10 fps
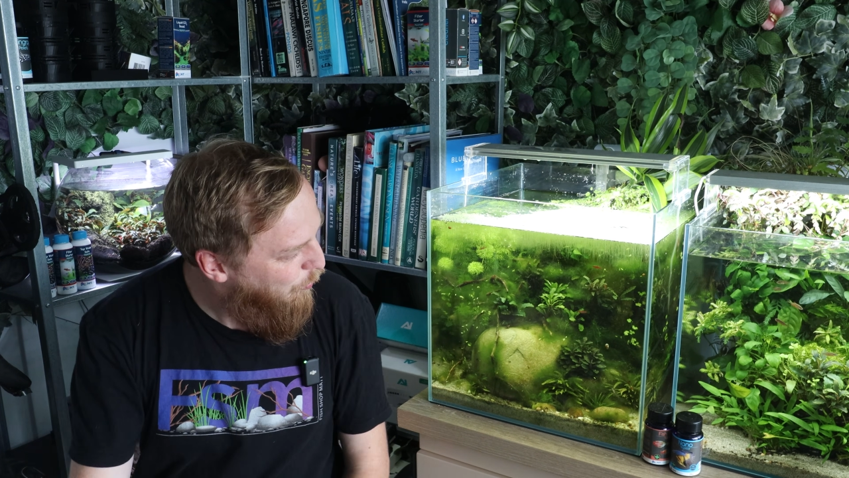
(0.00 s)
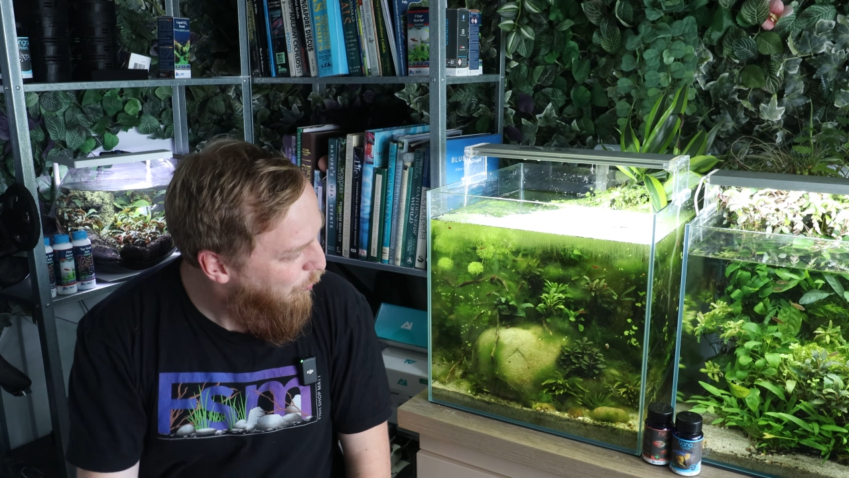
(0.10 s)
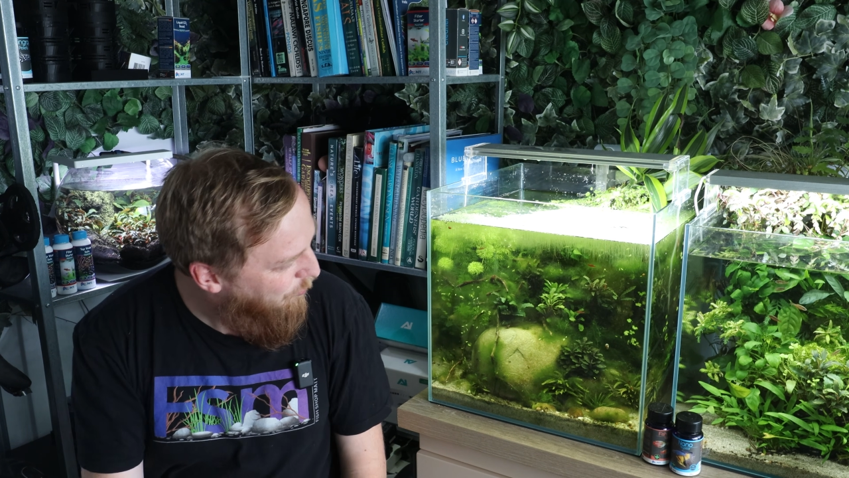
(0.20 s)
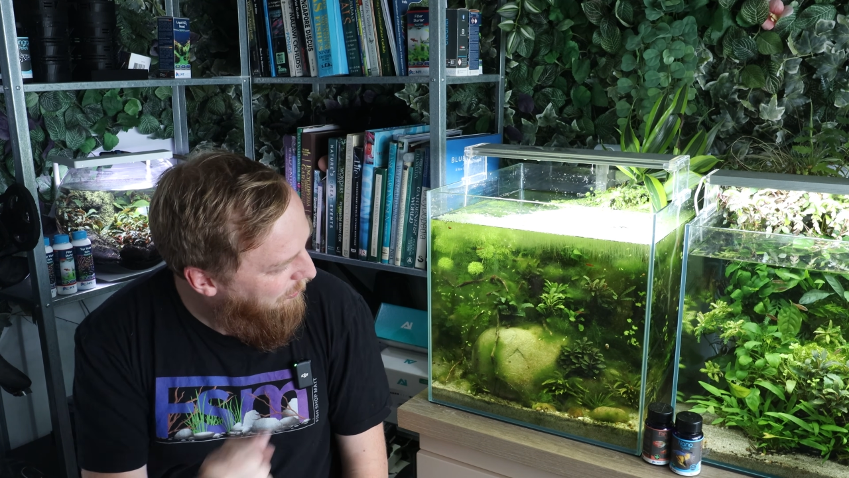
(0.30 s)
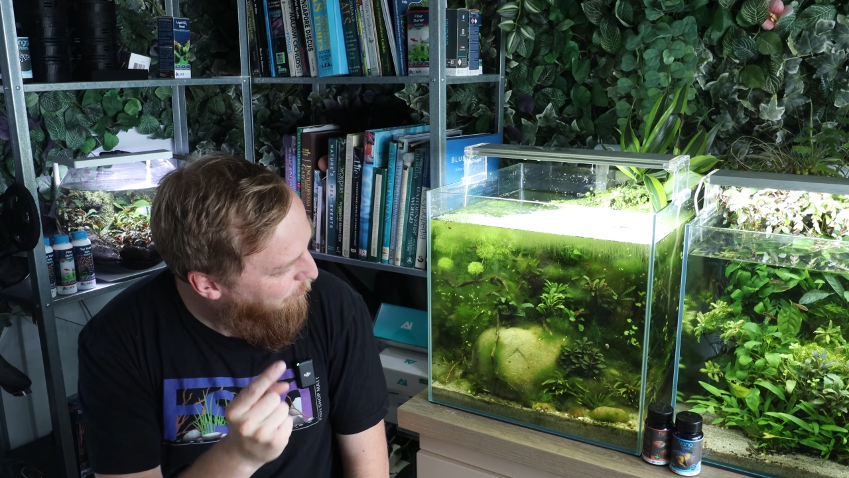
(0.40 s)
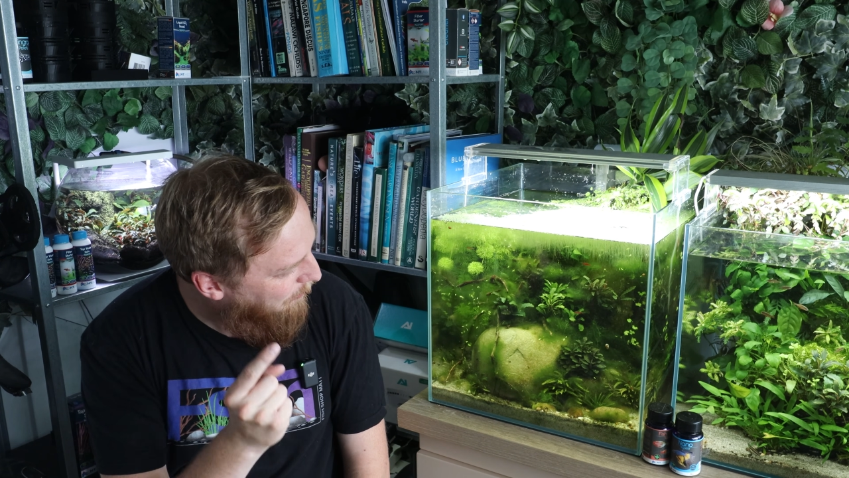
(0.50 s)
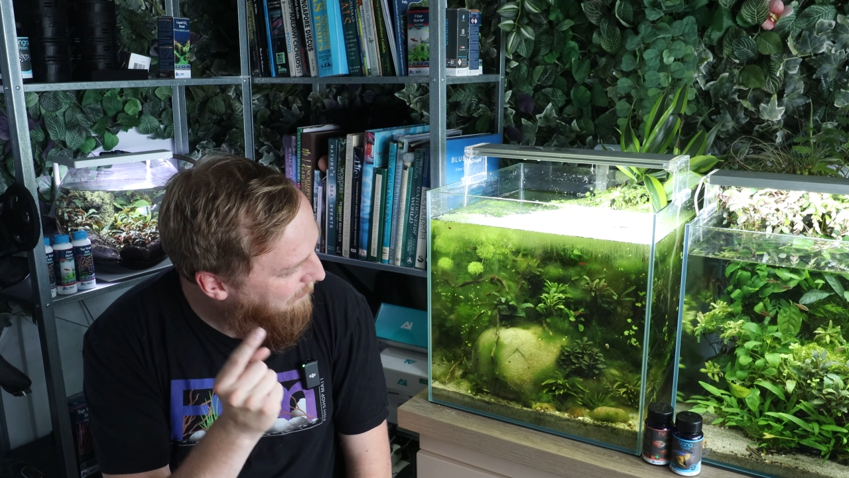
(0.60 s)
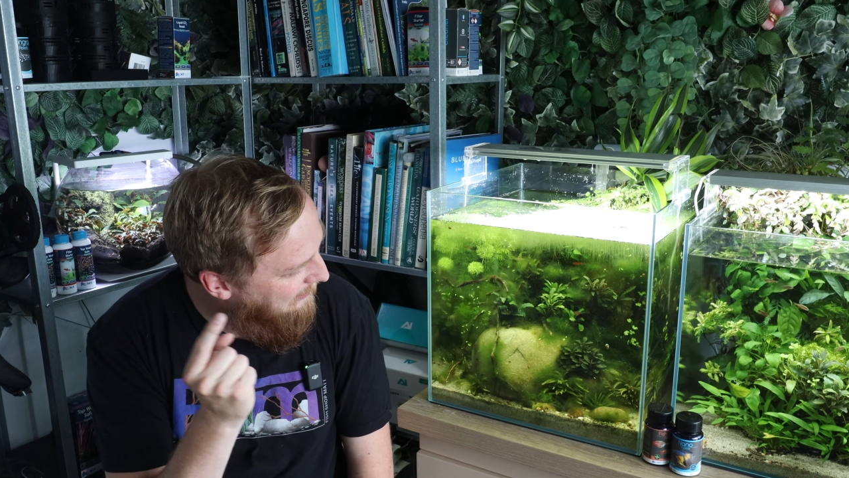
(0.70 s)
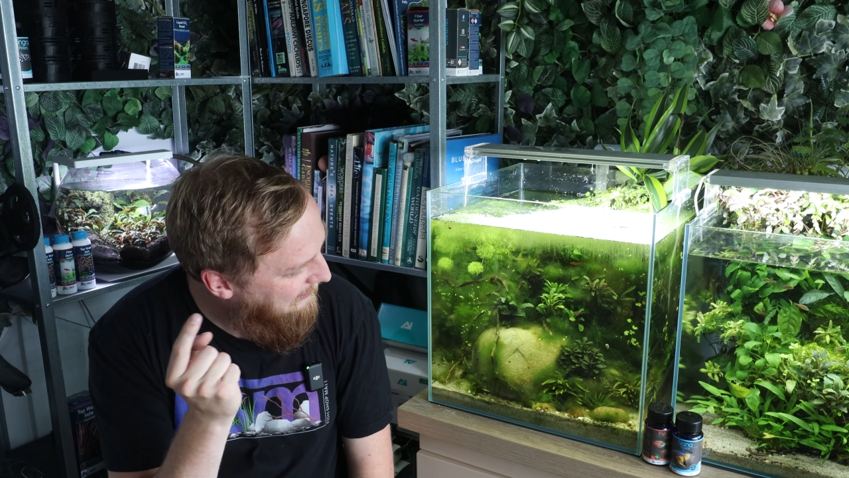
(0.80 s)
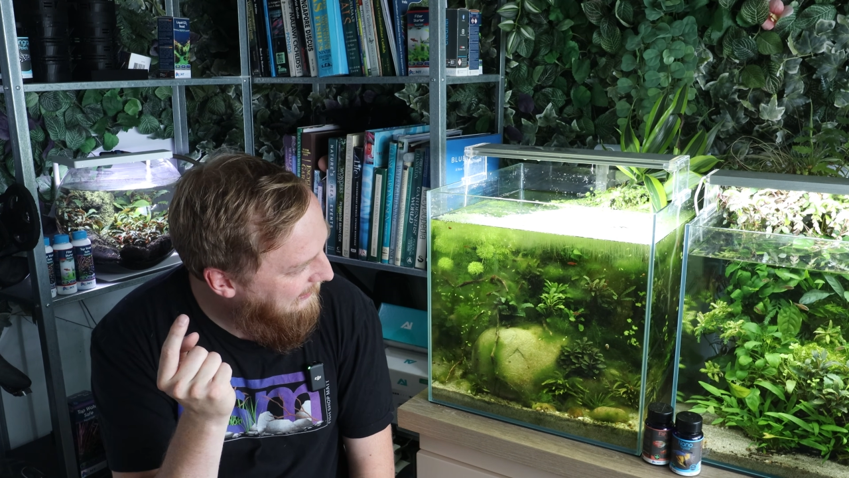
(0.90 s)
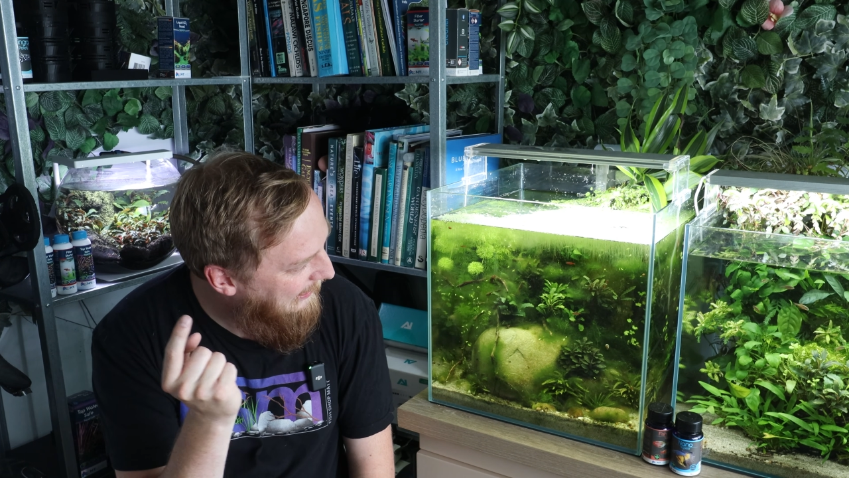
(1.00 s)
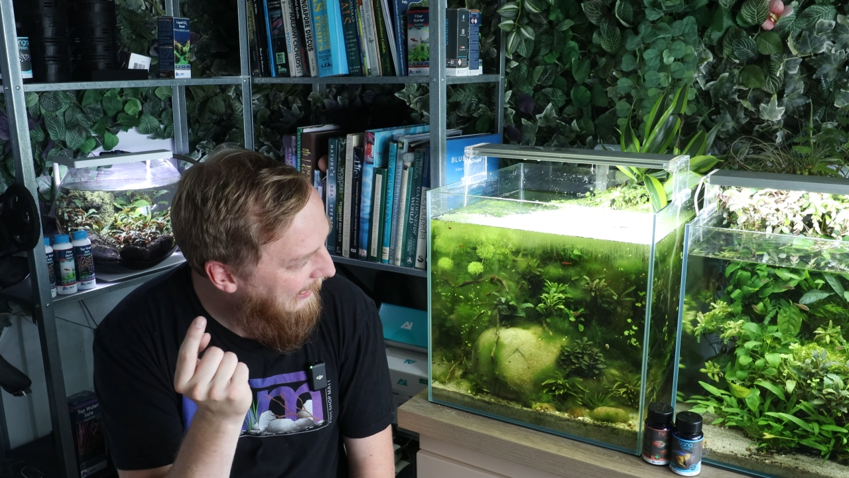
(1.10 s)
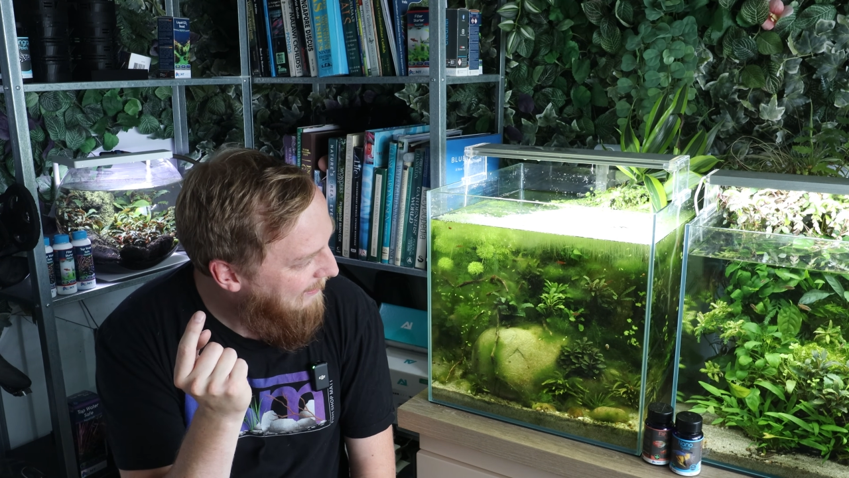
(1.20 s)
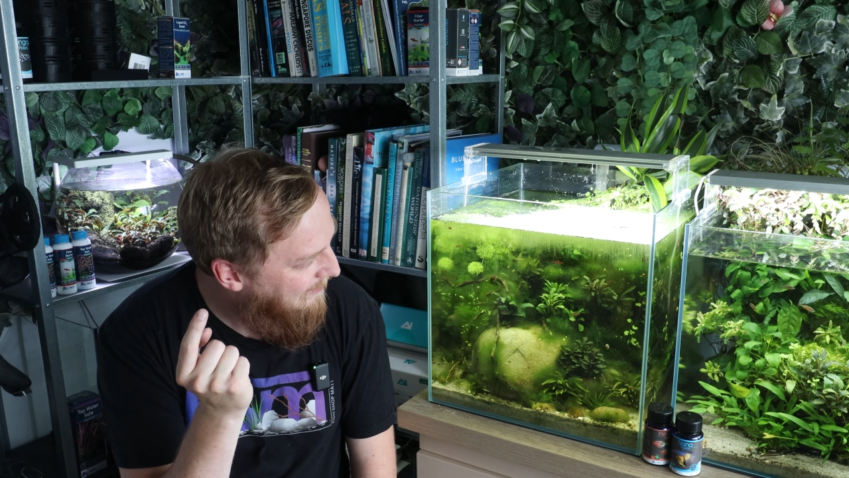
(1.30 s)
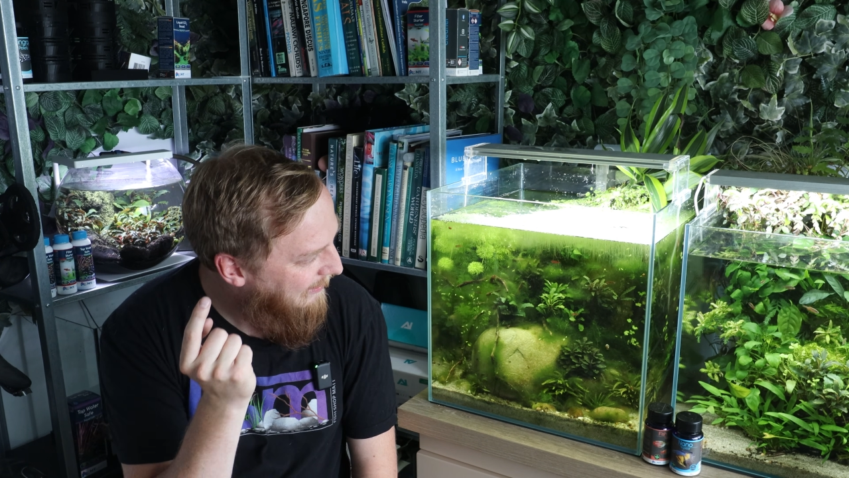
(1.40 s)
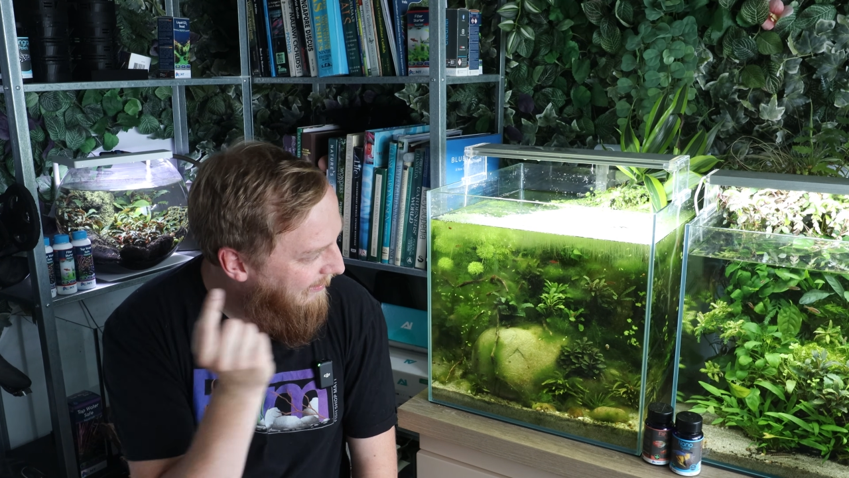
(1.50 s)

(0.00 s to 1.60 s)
also wanted to get